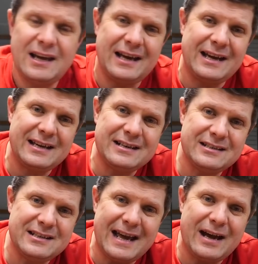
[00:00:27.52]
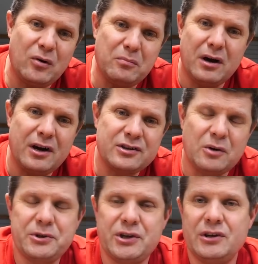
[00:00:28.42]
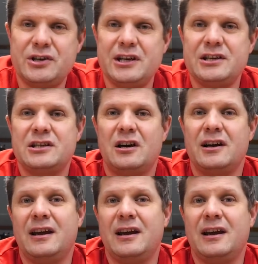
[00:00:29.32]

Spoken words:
and now marks an opportunity to start